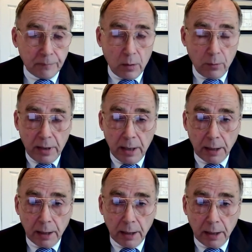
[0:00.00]
We
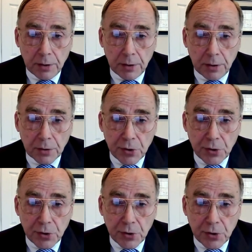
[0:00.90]
had the same
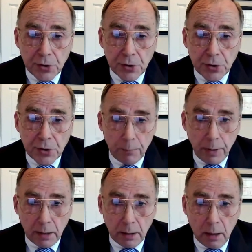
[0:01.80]
conservatism of the
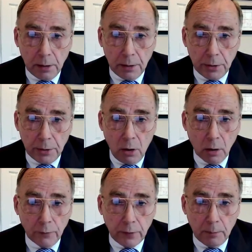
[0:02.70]
Pentagon that y'all have
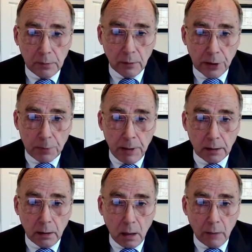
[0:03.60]
come to expect and
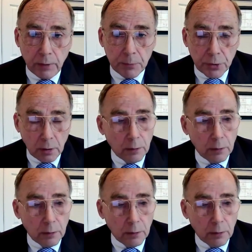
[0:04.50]
love, I'm sure,